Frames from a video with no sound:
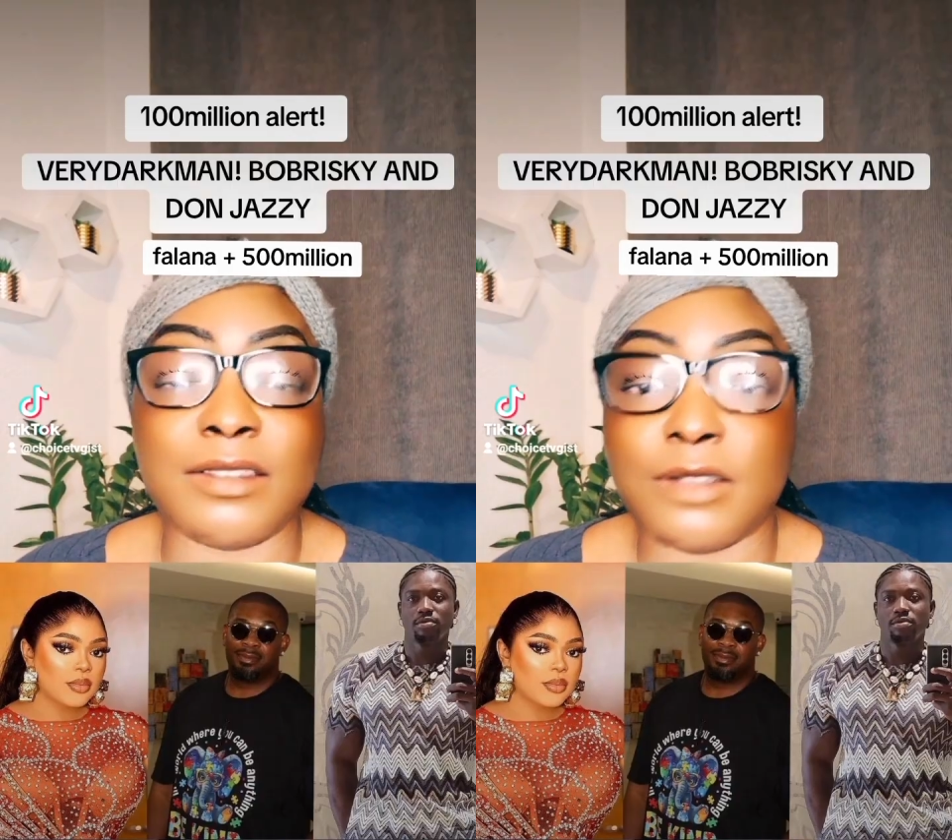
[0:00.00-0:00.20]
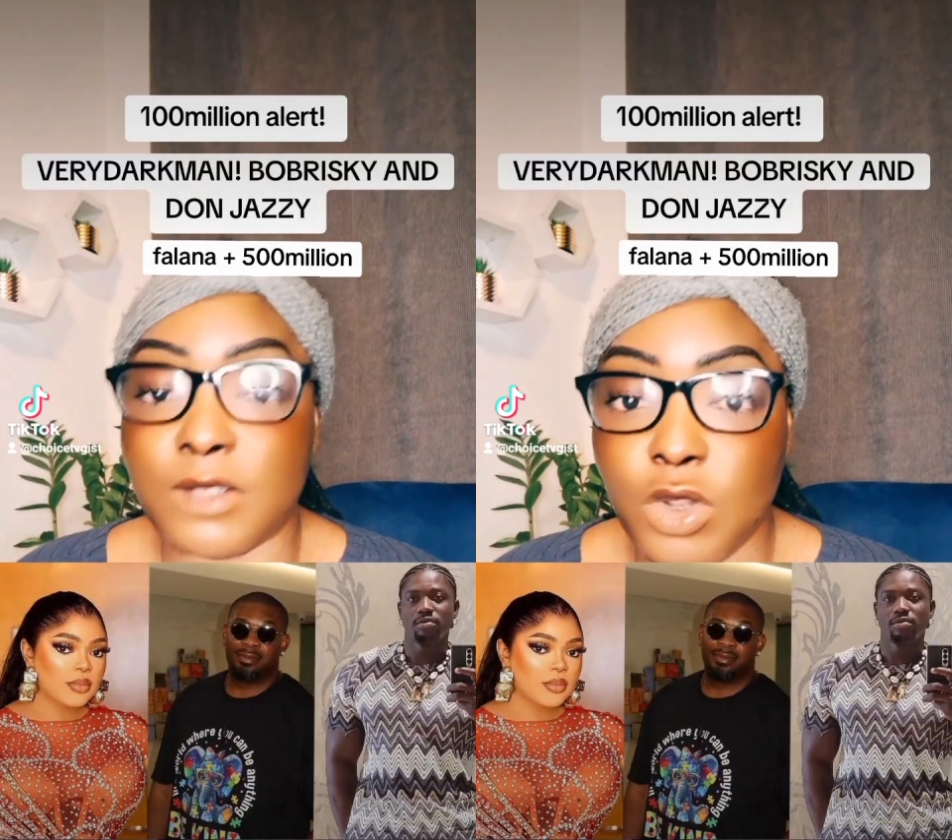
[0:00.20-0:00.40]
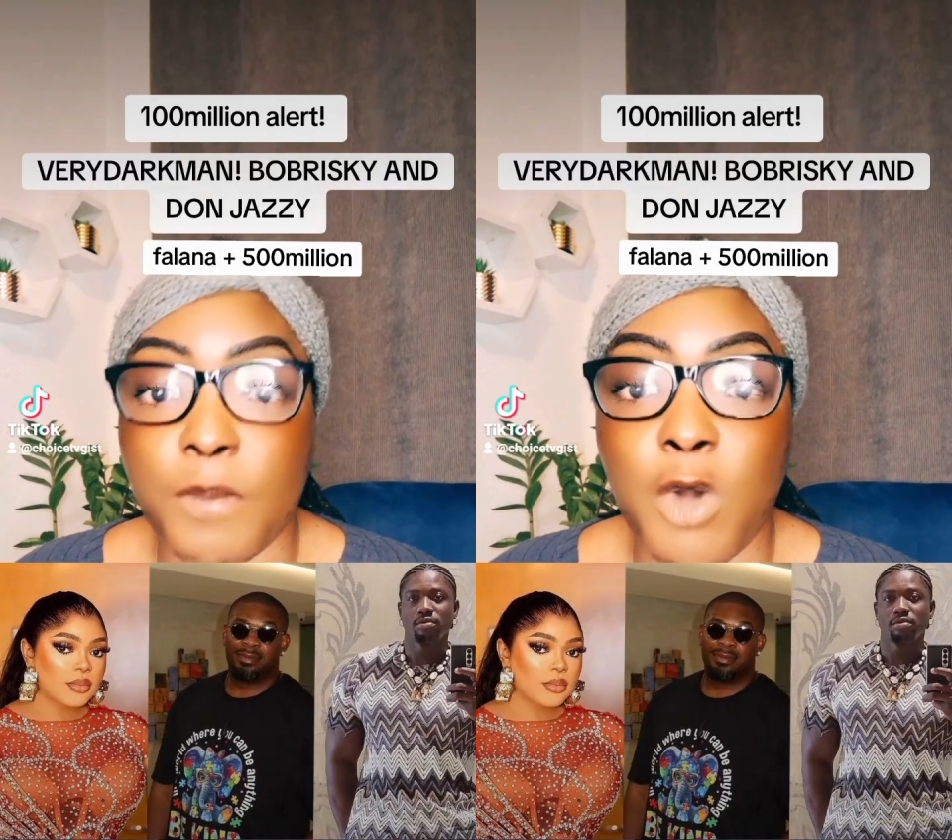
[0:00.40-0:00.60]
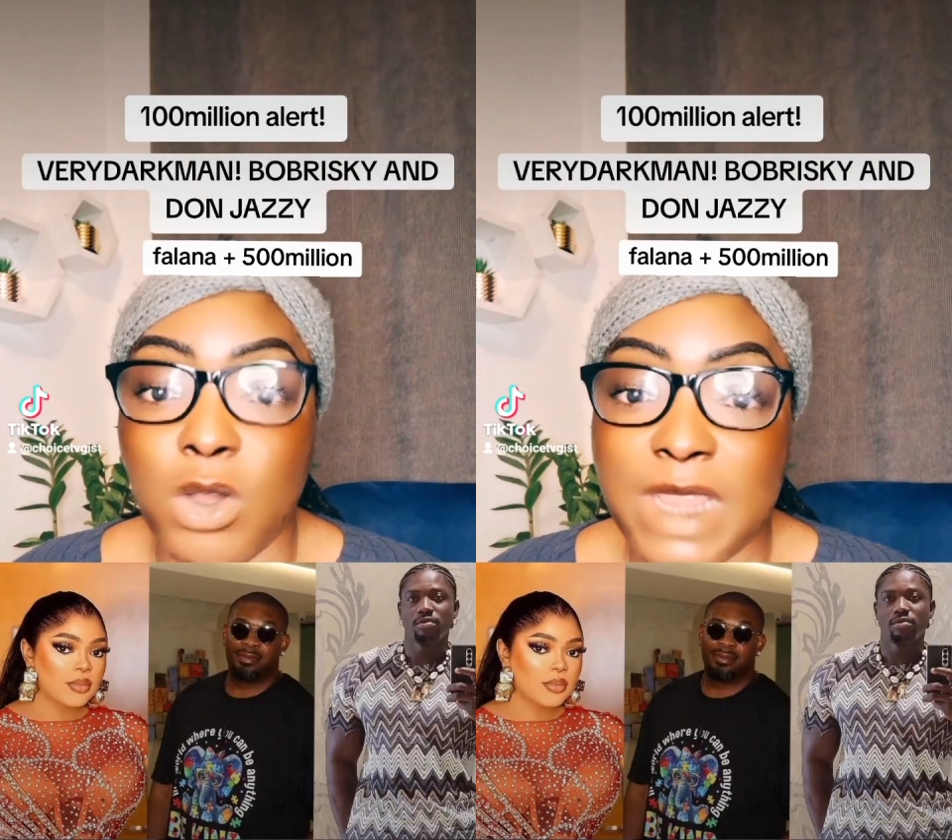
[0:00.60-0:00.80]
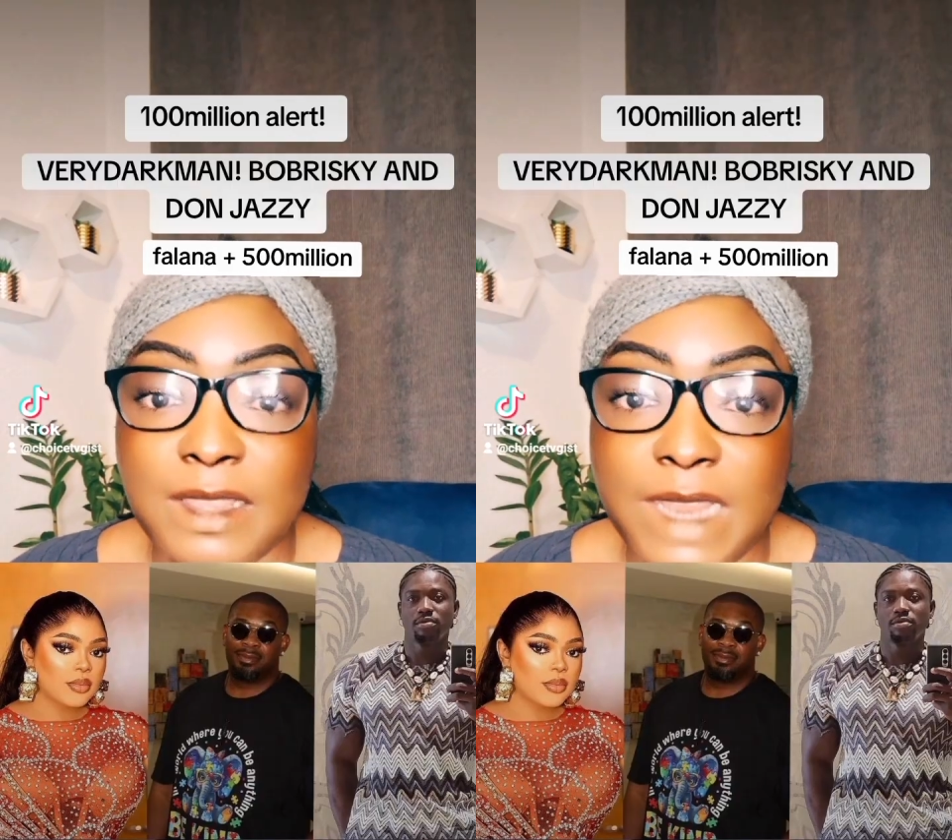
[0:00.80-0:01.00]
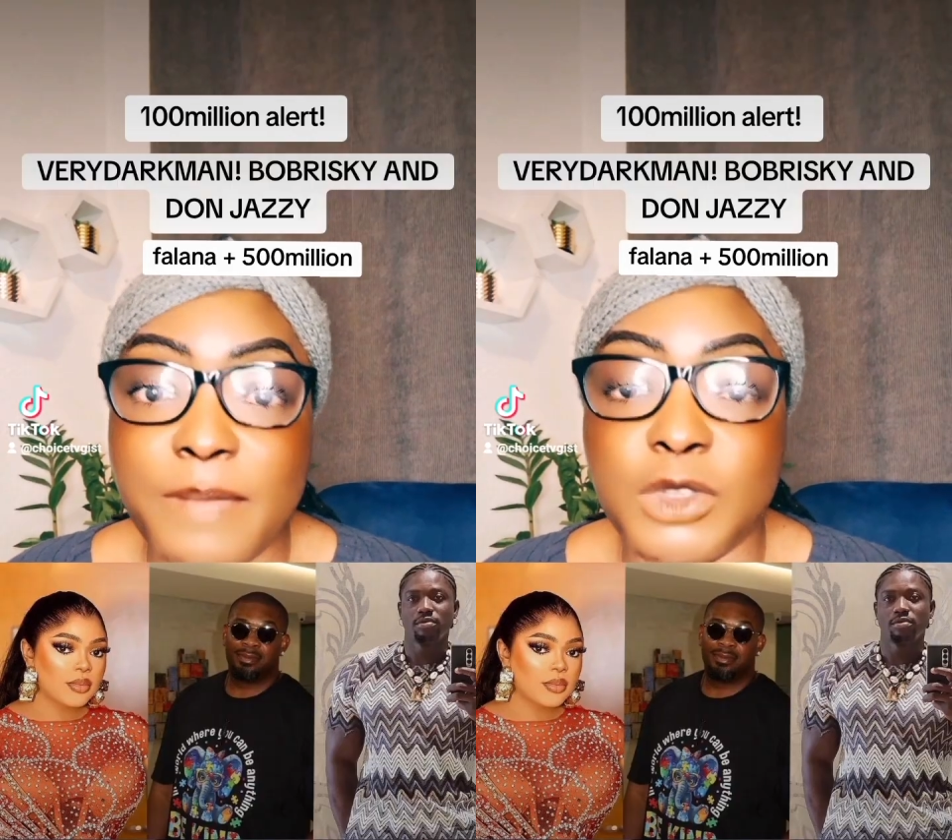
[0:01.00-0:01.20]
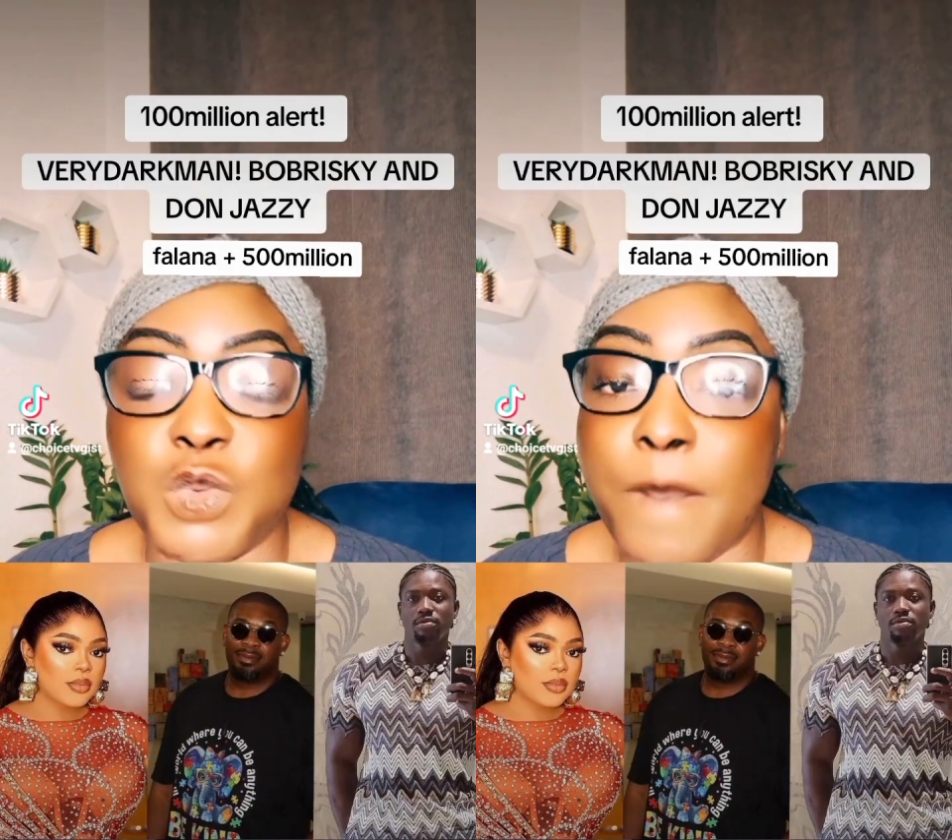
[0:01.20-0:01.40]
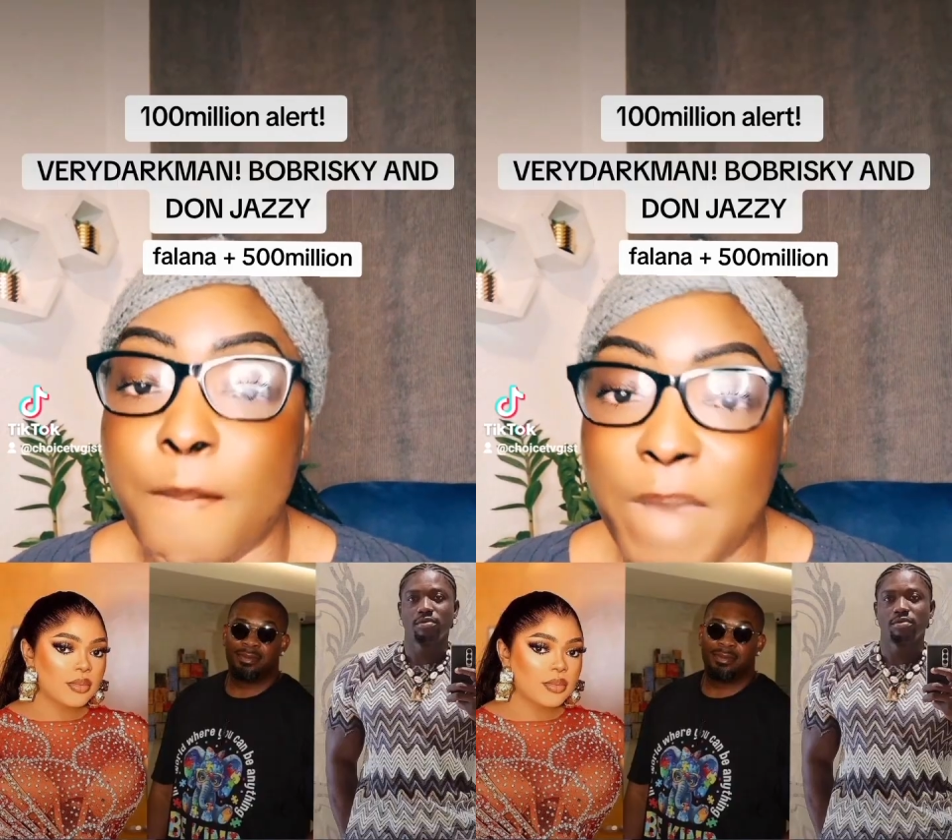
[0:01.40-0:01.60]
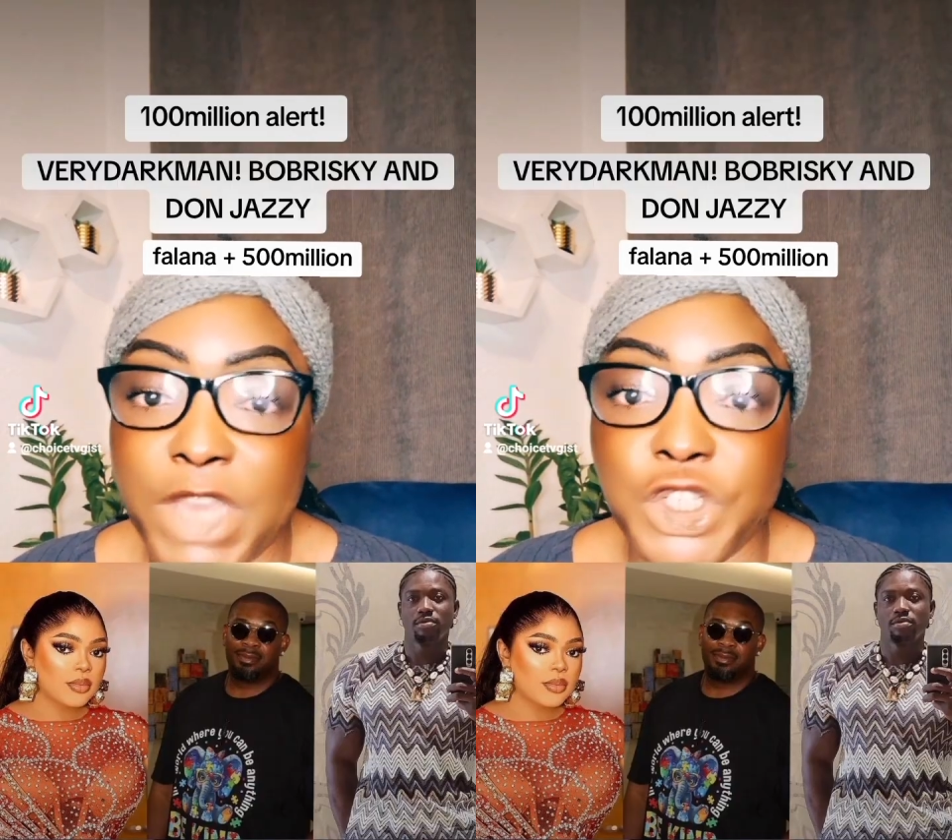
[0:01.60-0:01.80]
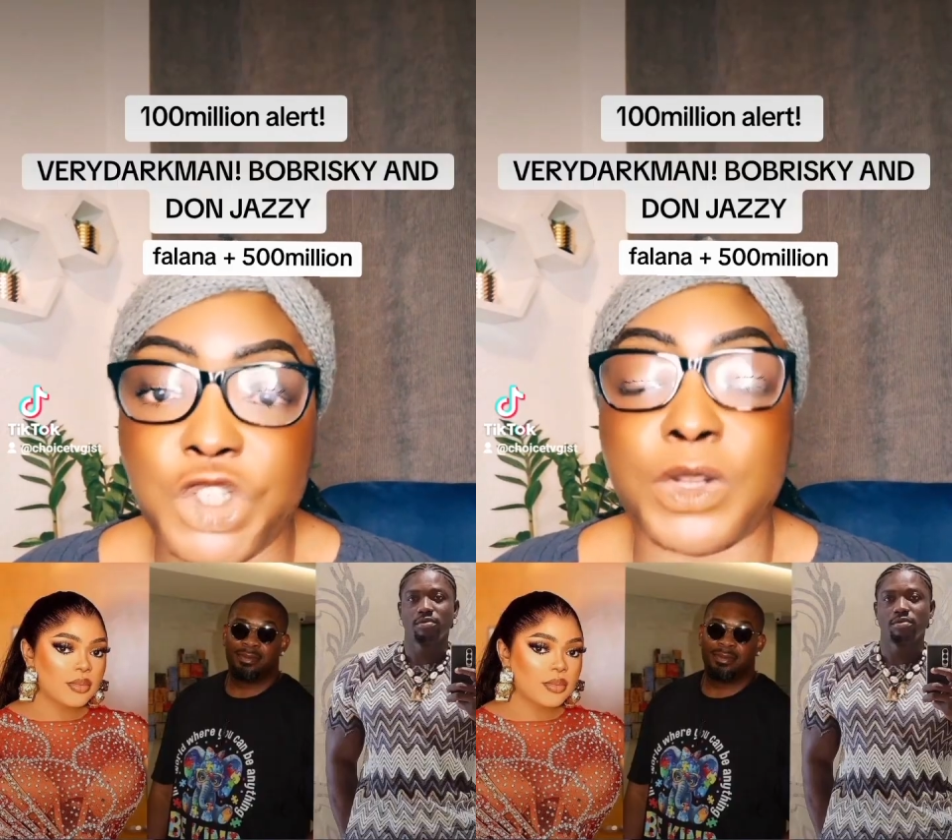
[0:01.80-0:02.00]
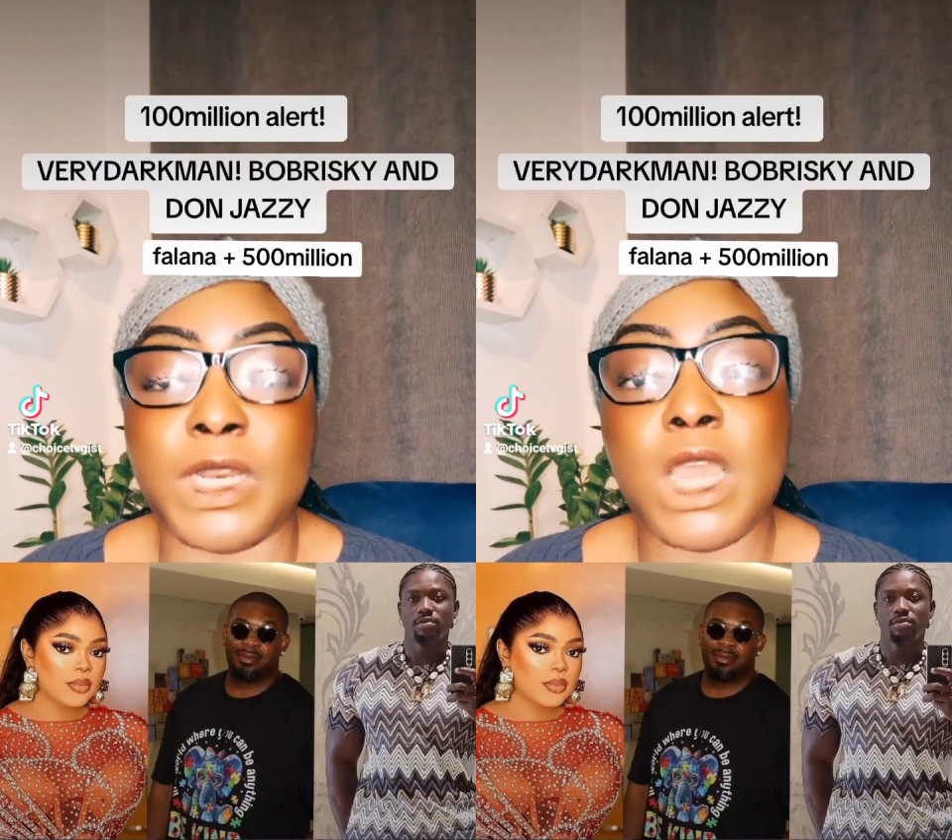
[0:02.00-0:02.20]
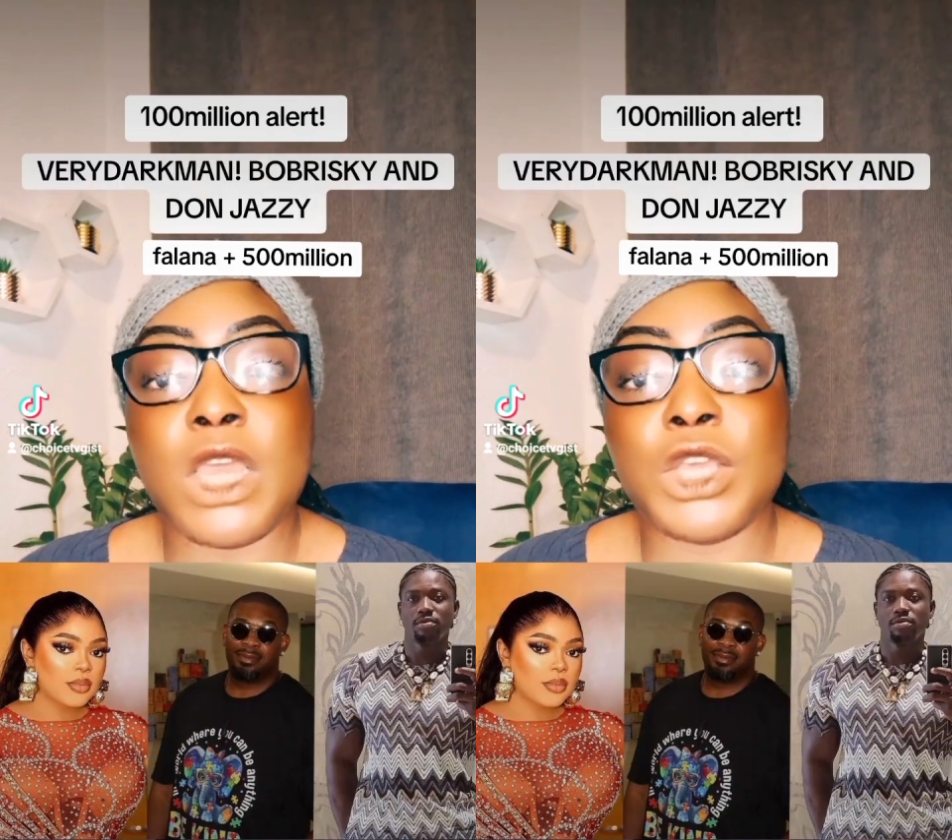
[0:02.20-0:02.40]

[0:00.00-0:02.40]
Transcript: some other names were mentioned.